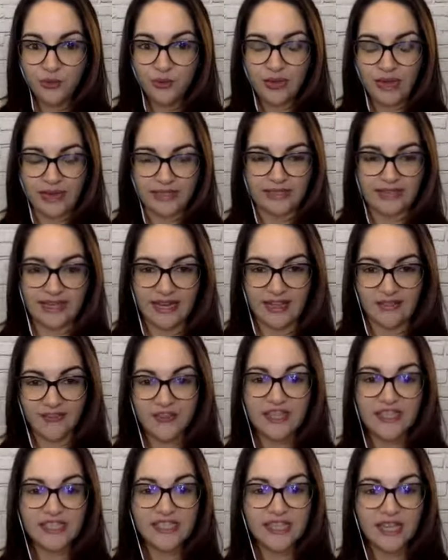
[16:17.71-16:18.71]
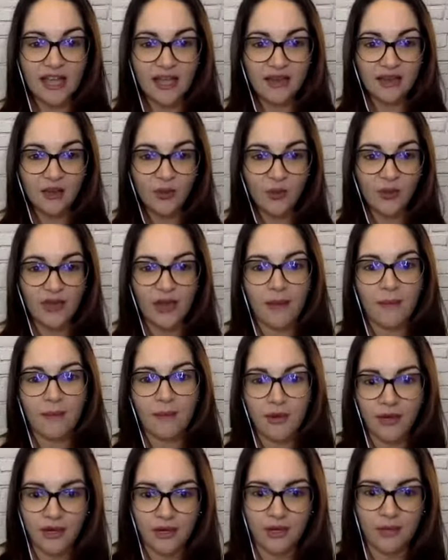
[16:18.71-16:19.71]
like to get things done without
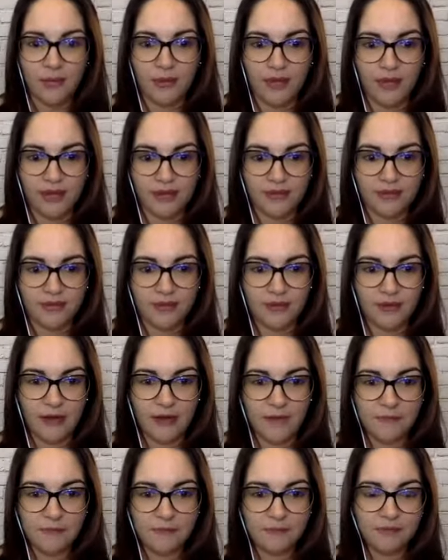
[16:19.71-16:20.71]
burning your butt, right?